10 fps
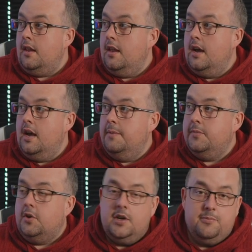
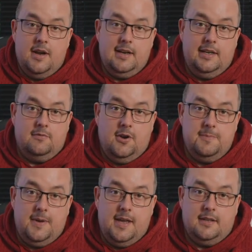Connor Bradley at
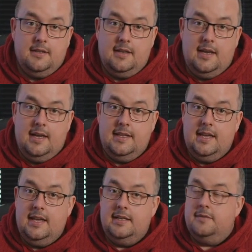right back, and
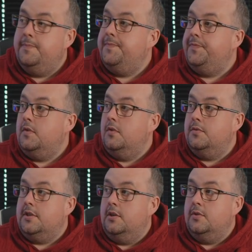then
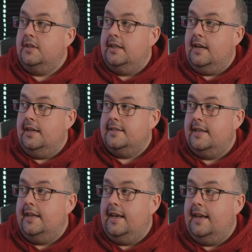also
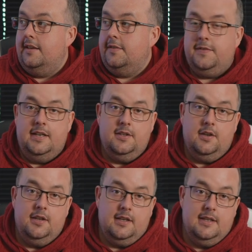Konate and Van
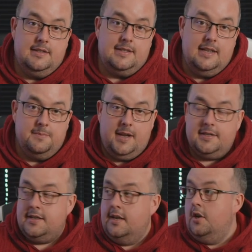Dijk as centre
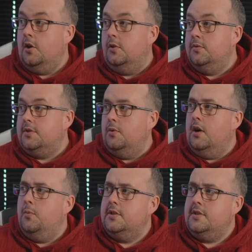backs. Also, I
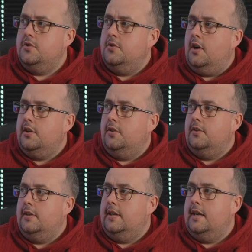wasn't sure, I
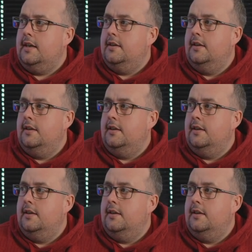couldn't get